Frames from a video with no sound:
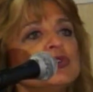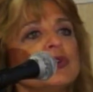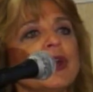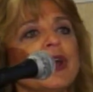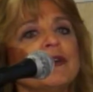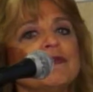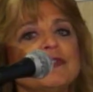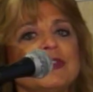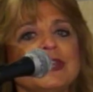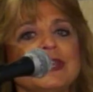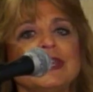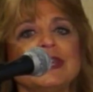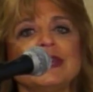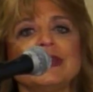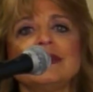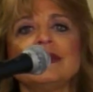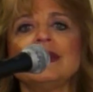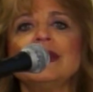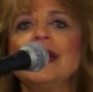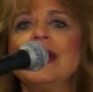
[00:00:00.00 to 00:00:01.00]

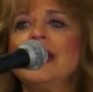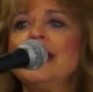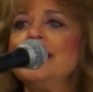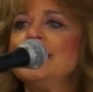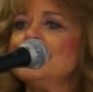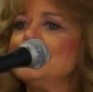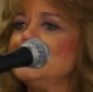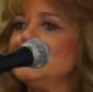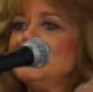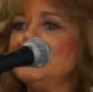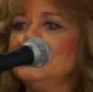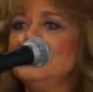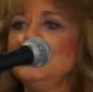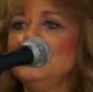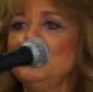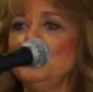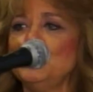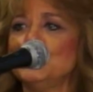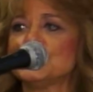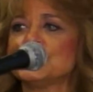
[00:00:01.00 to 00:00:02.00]
trafficking,
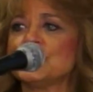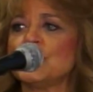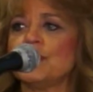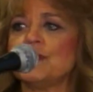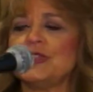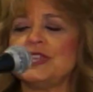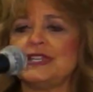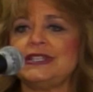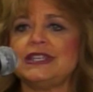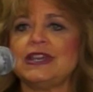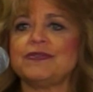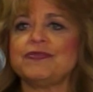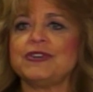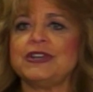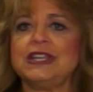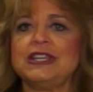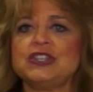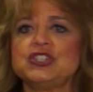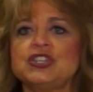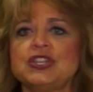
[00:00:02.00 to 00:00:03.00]
we'll start with the
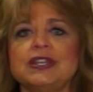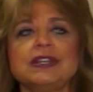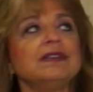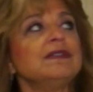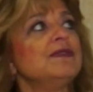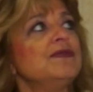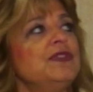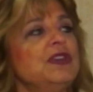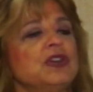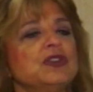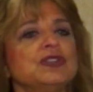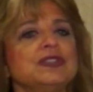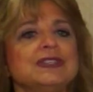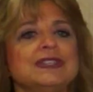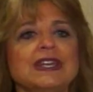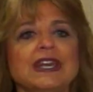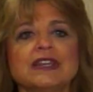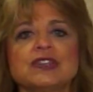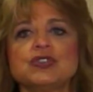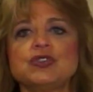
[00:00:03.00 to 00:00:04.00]
definition. There's
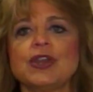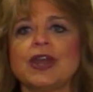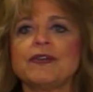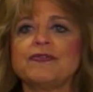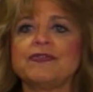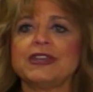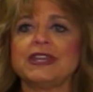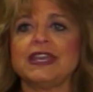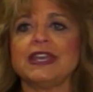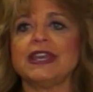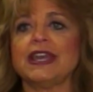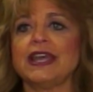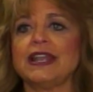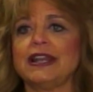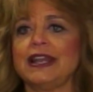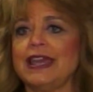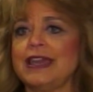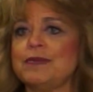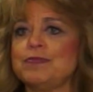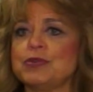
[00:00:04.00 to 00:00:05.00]
sex trafficking
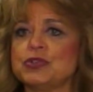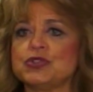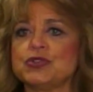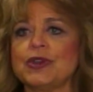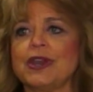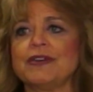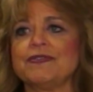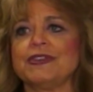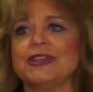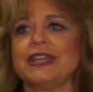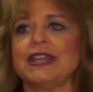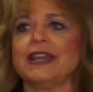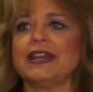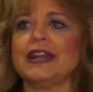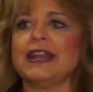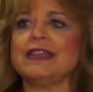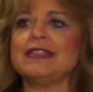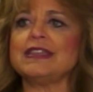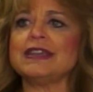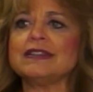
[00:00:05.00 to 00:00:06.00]
and labor trafficking,
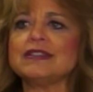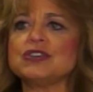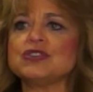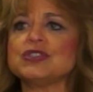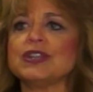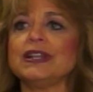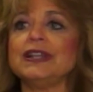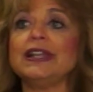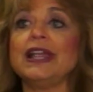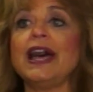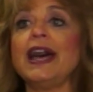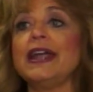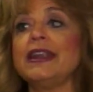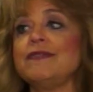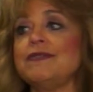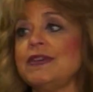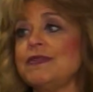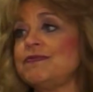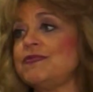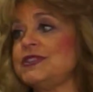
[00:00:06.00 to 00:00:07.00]
and I think there's a lot
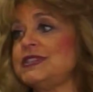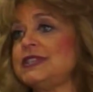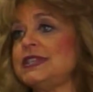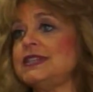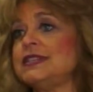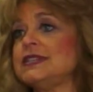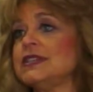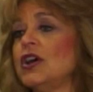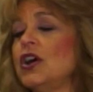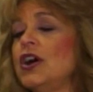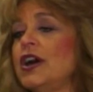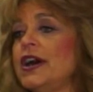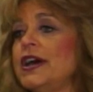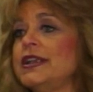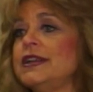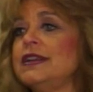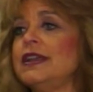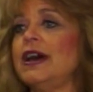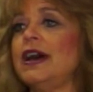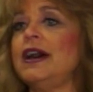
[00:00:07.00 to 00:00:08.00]
of emphasis
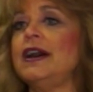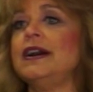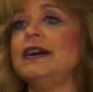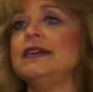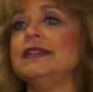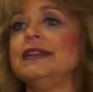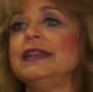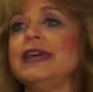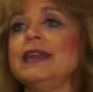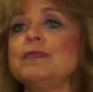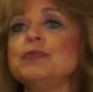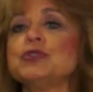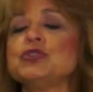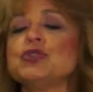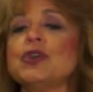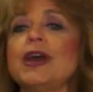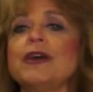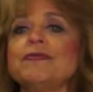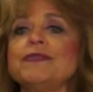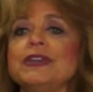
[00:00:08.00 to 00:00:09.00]
on labor
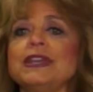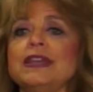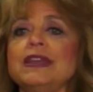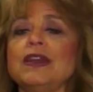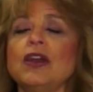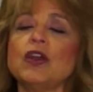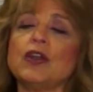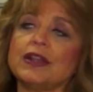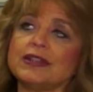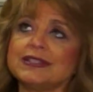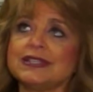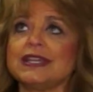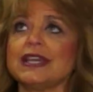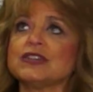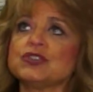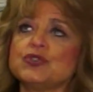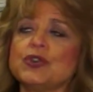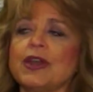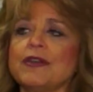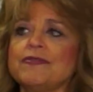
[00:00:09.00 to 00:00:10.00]
trafficking or on
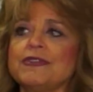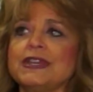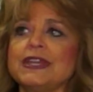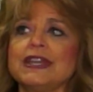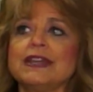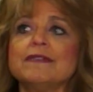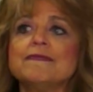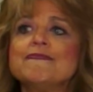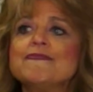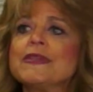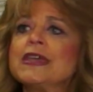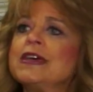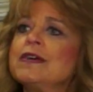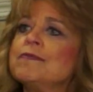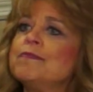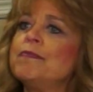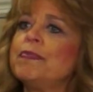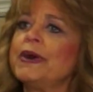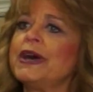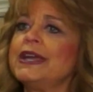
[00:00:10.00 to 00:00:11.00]
sex trafficking.
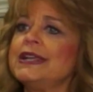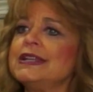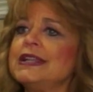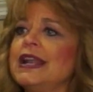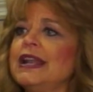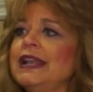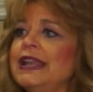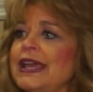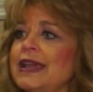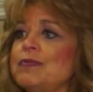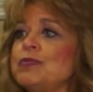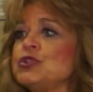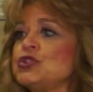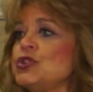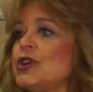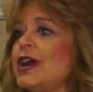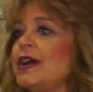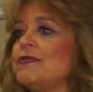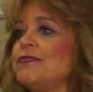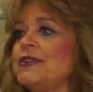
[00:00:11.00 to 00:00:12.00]
But labor
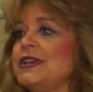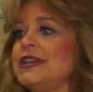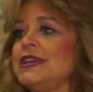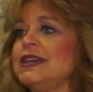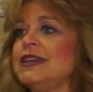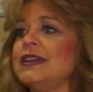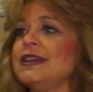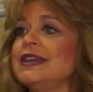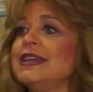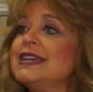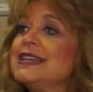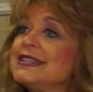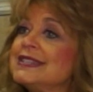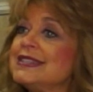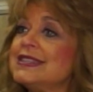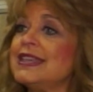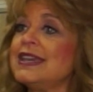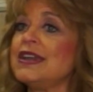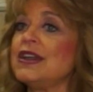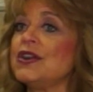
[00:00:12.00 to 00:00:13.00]
trafficking
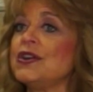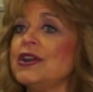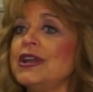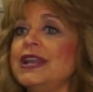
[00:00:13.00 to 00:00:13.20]
is there,